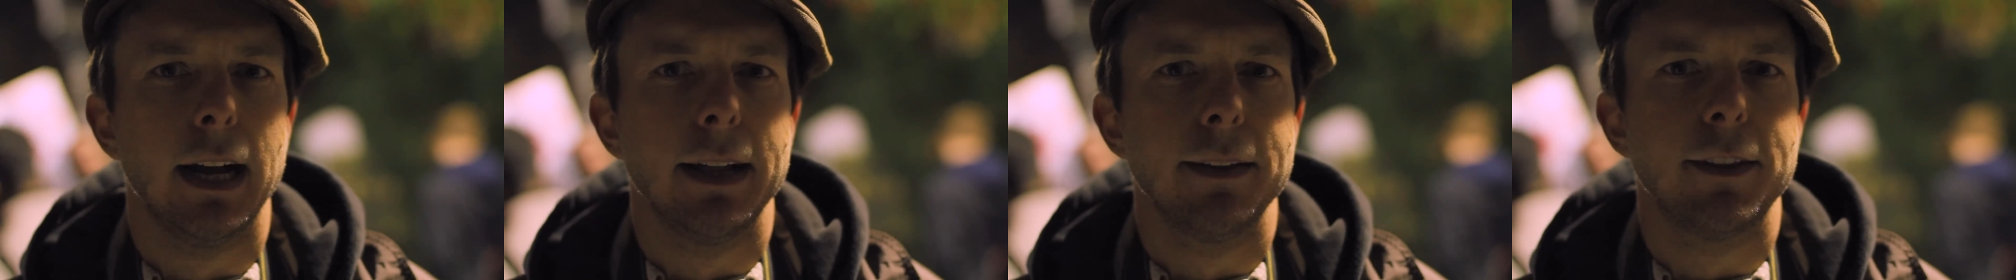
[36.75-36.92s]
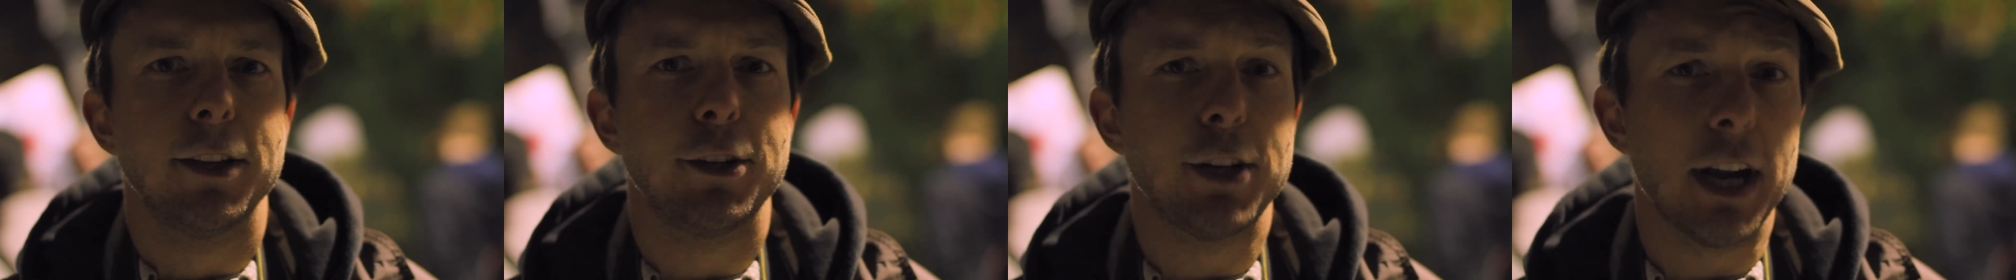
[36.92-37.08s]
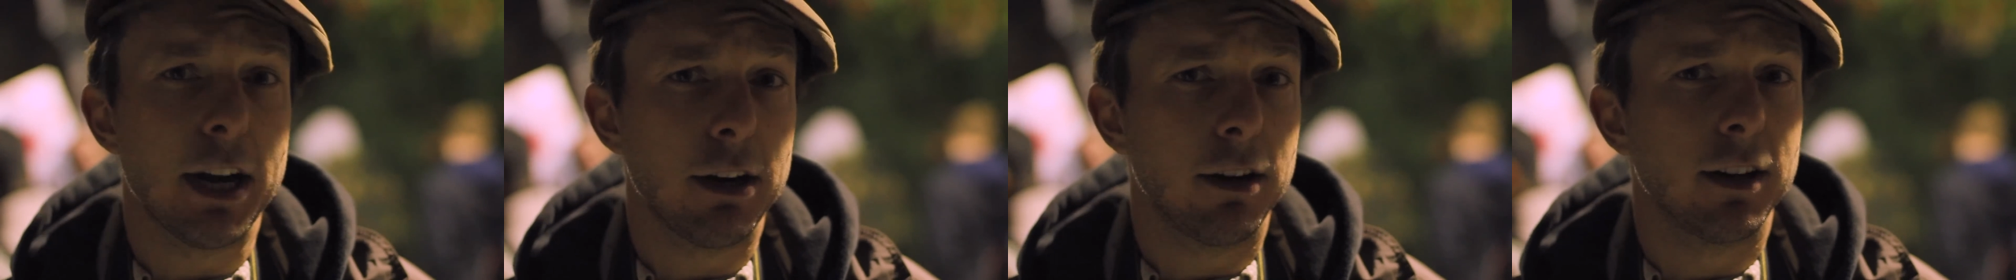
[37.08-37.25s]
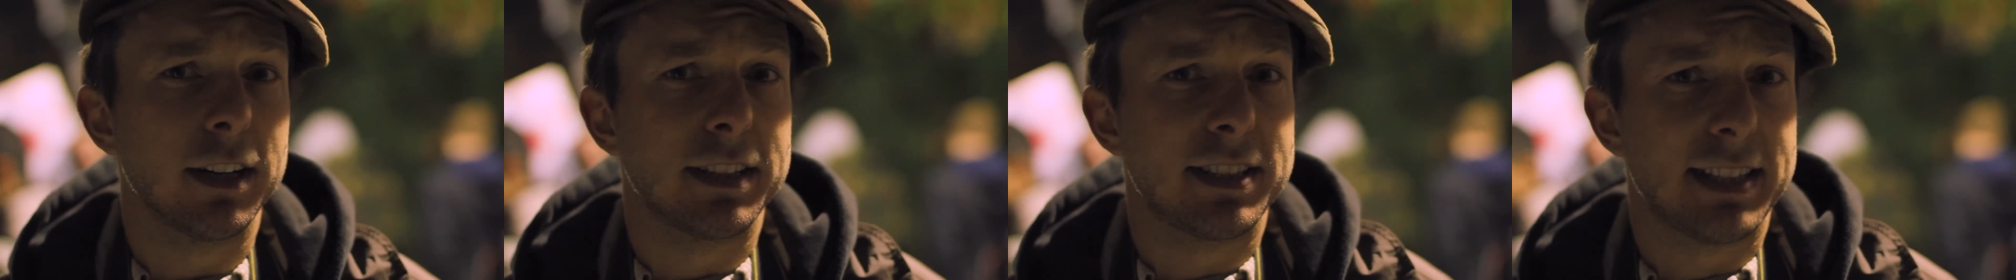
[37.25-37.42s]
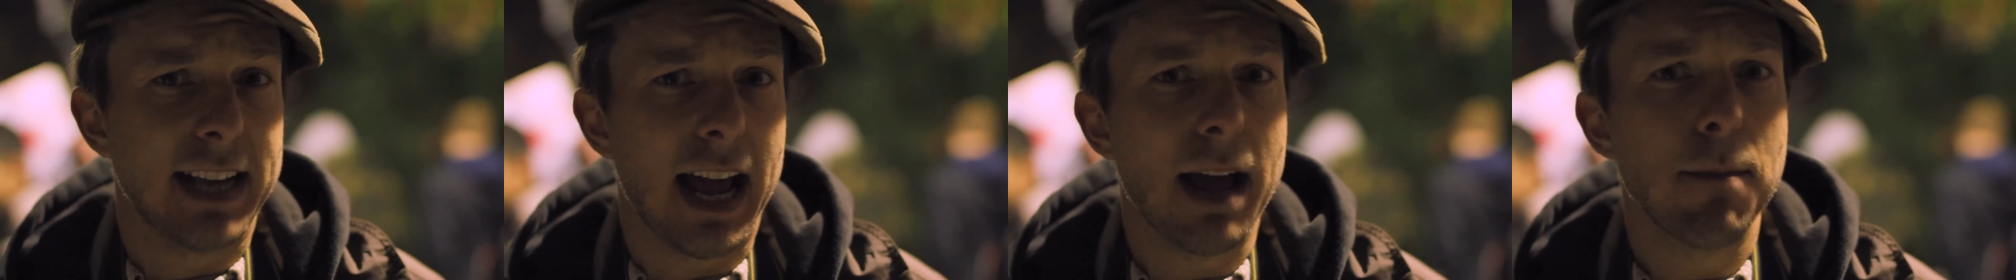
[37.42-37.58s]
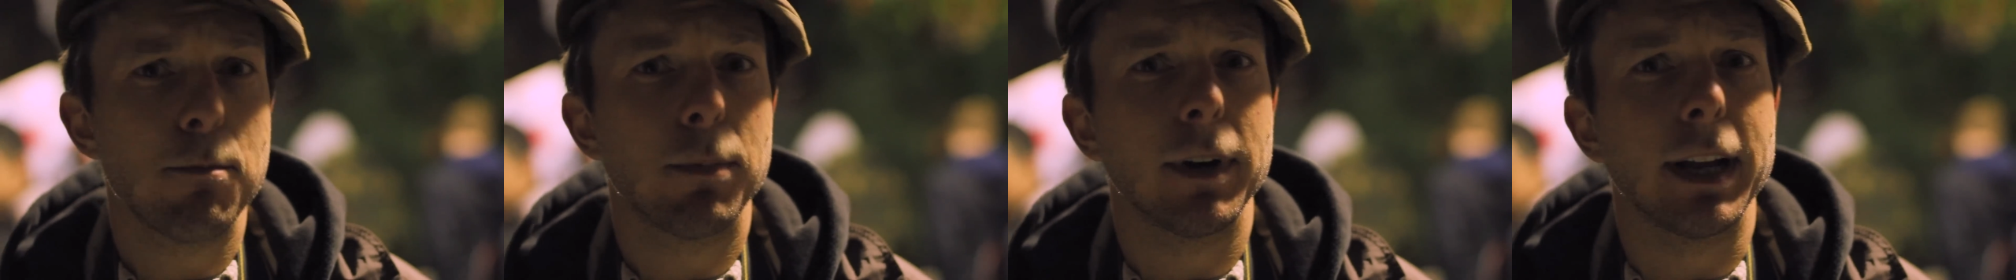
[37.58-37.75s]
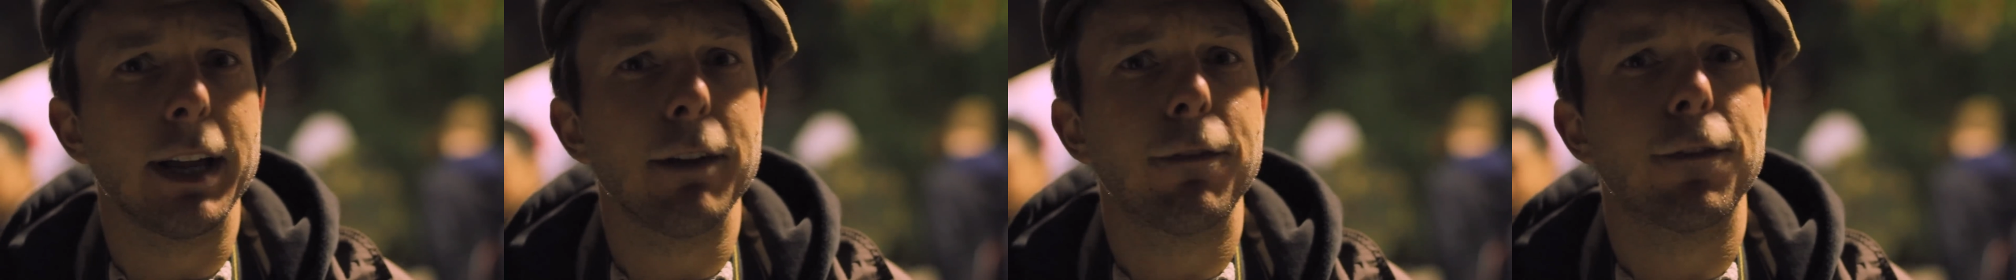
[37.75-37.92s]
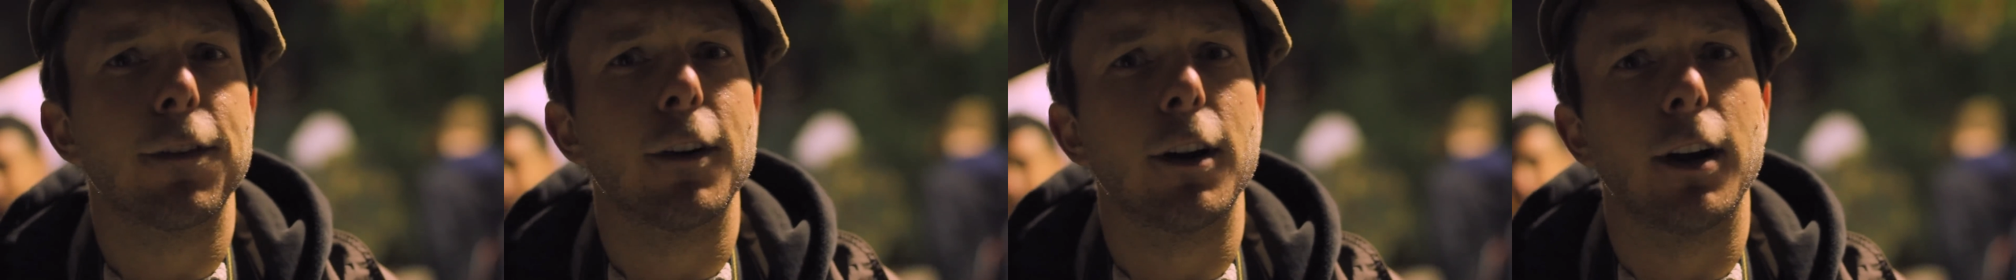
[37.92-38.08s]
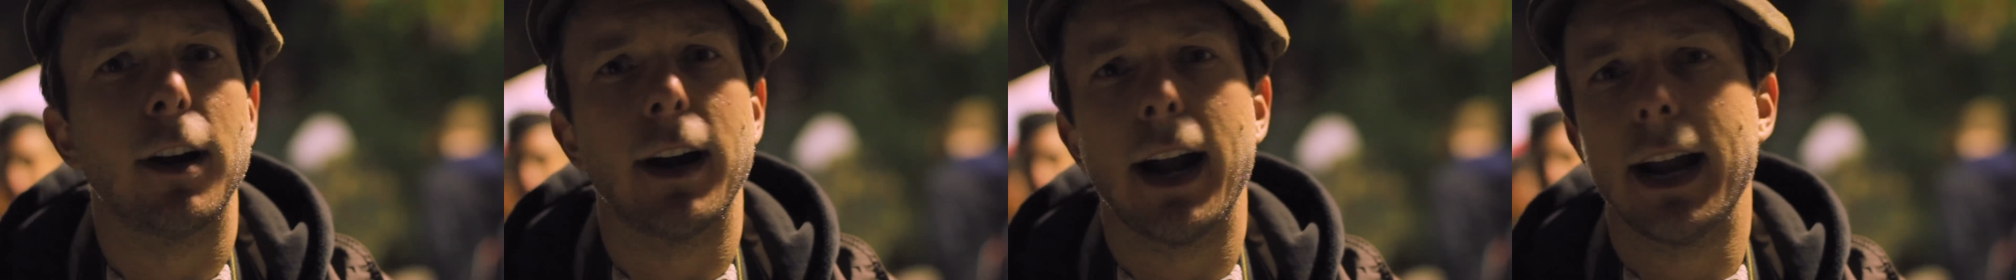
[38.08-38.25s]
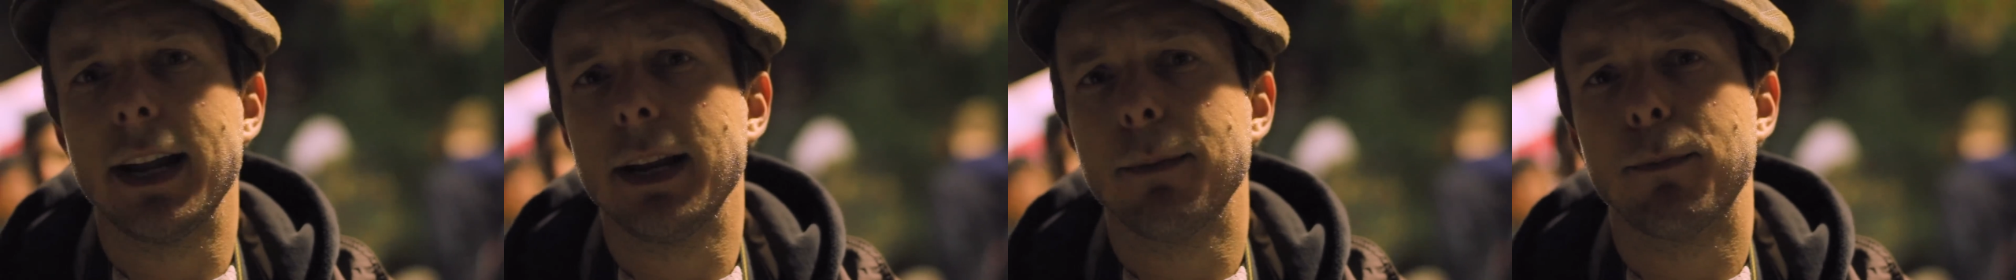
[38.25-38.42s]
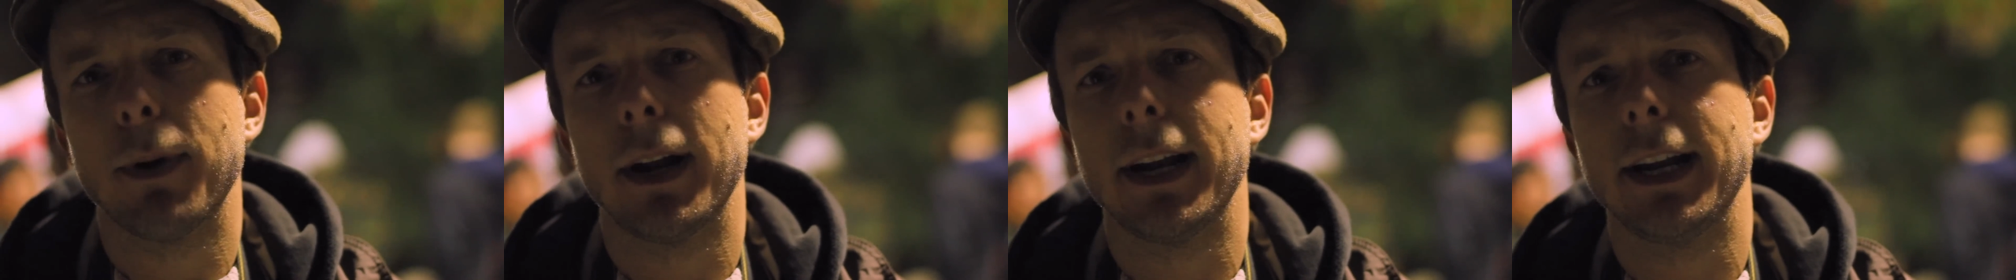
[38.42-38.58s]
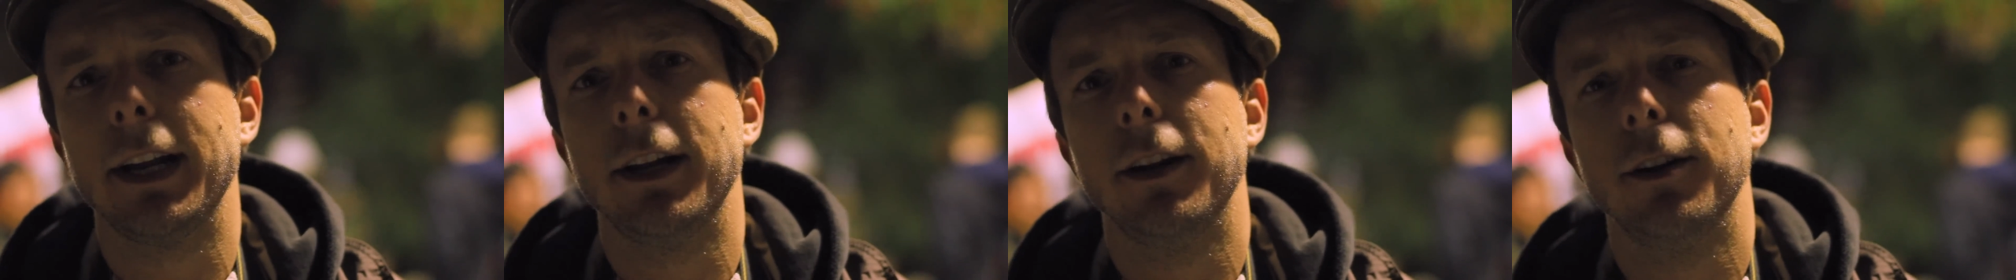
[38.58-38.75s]
The General Assembly, for
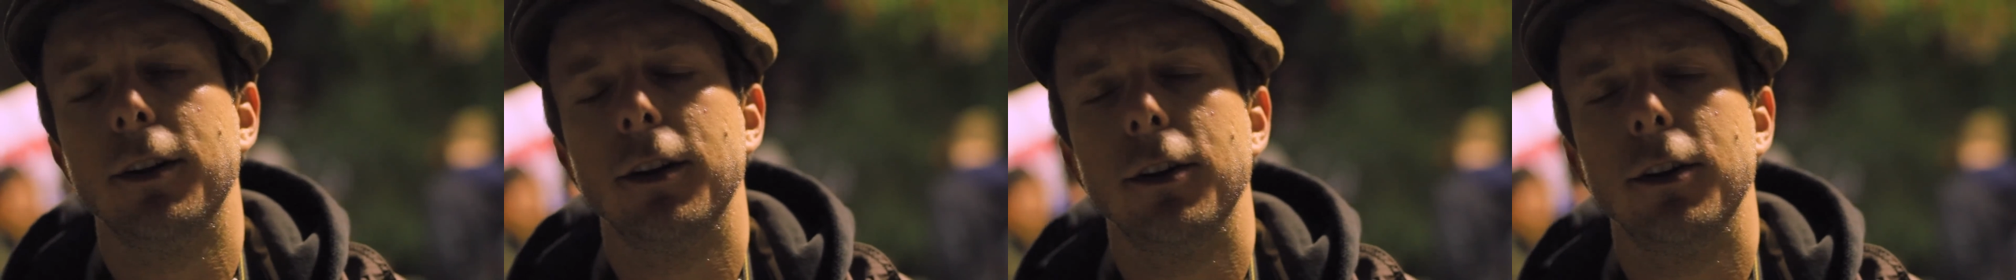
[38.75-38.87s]
anybody